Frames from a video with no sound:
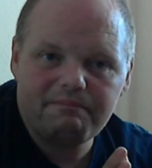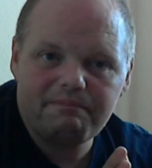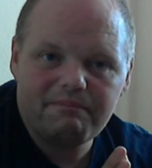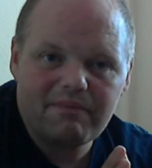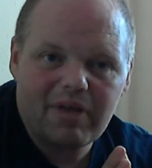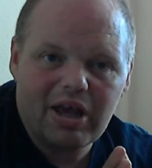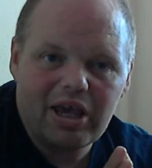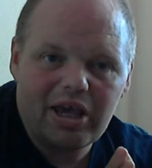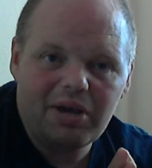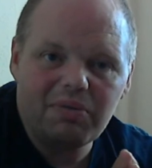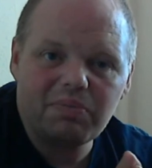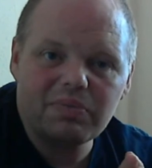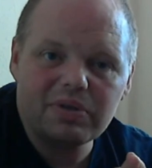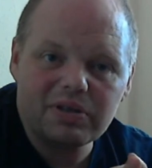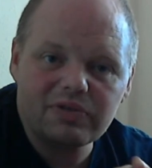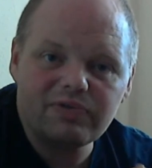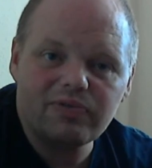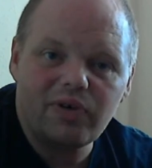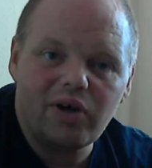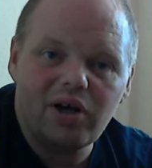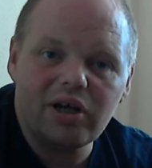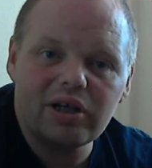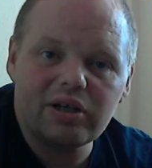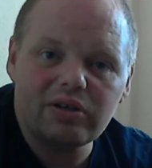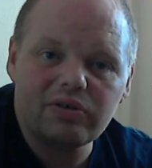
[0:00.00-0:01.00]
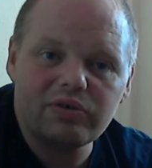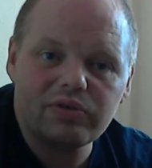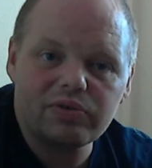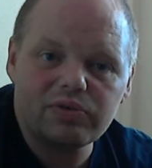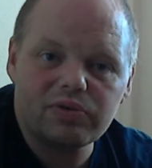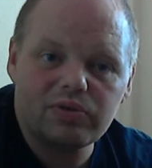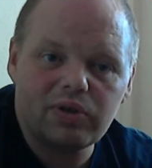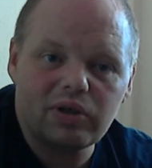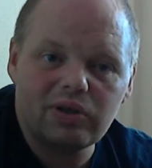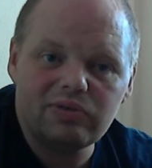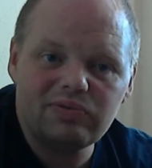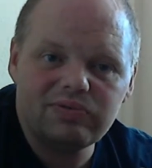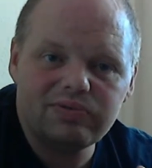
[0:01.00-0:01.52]
it was fine.
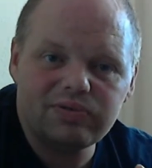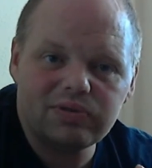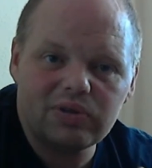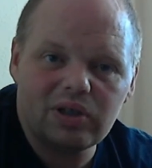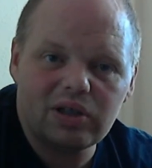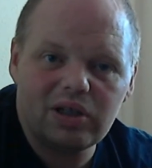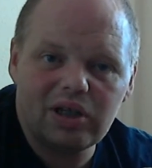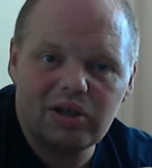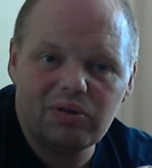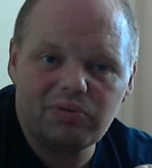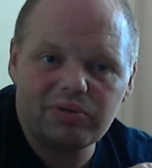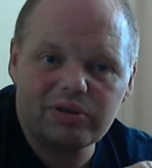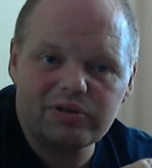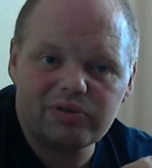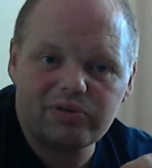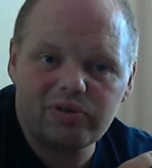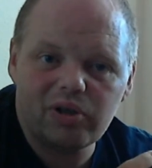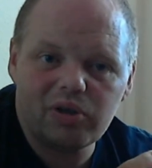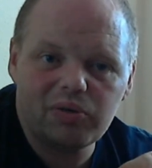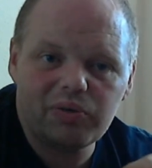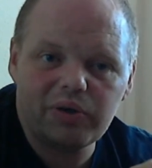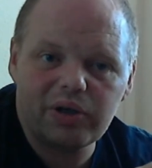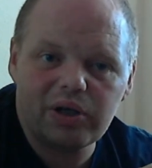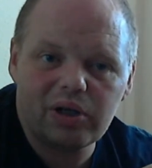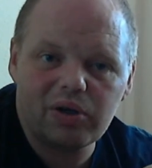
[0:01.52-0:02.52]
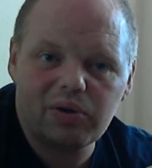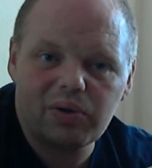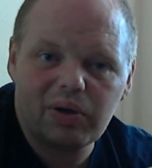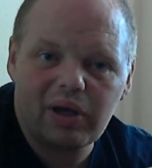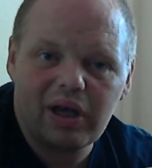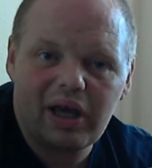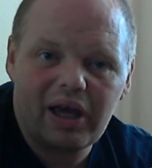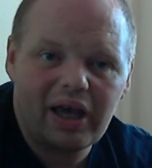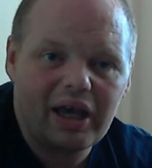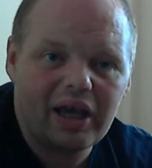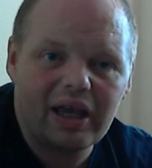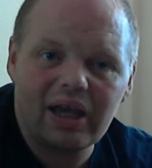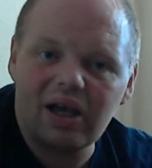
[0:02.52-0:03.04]
It was flowing
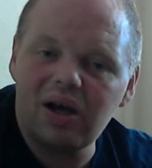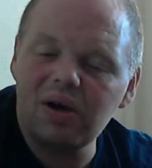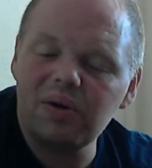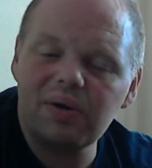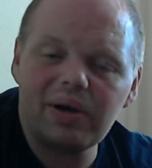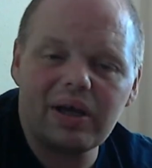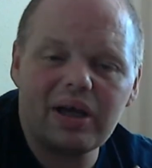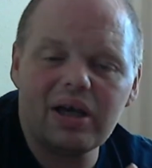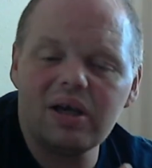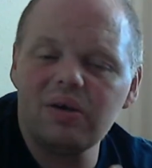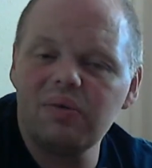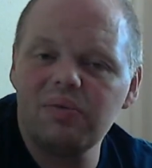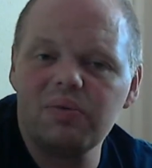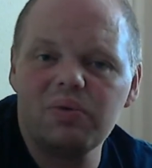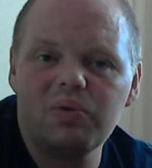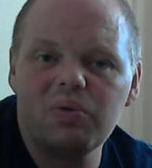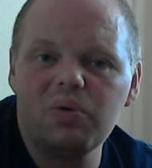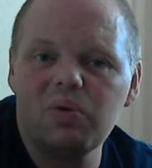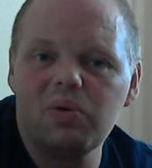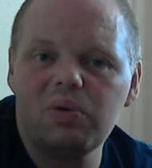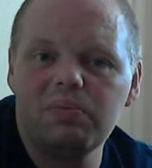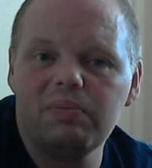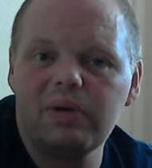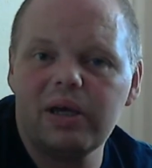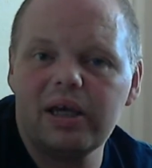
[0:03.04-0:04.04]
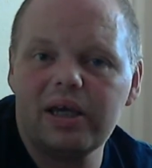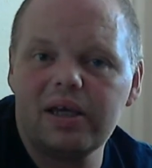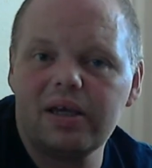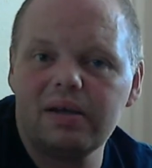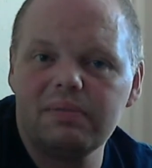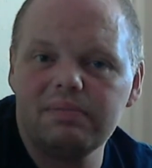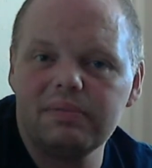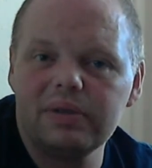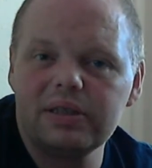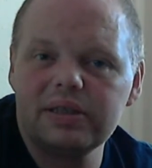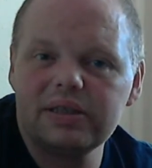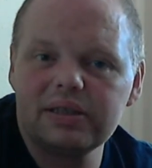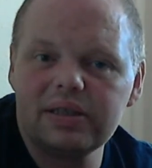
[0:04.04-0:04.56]
okay. Okay, we're all
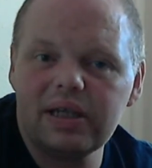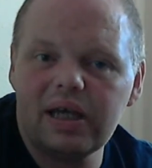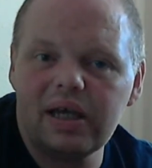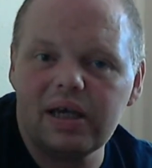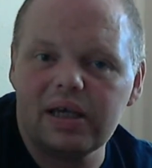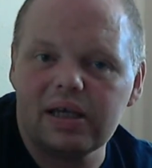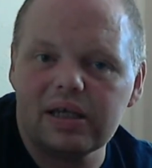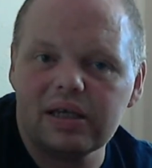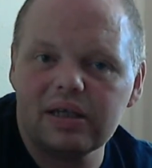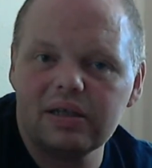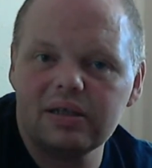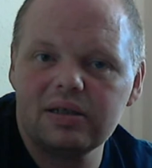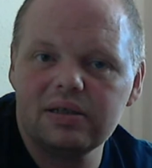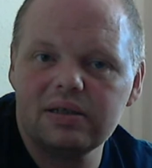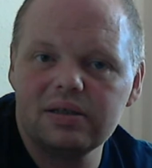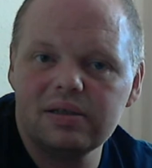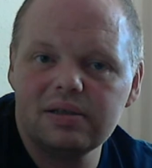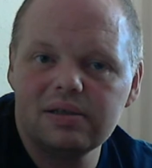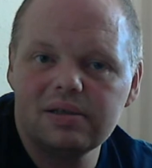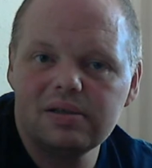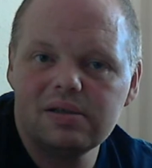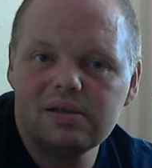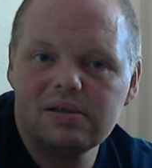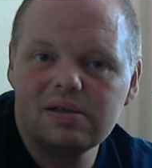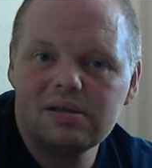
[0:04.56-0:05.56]
making mistakes.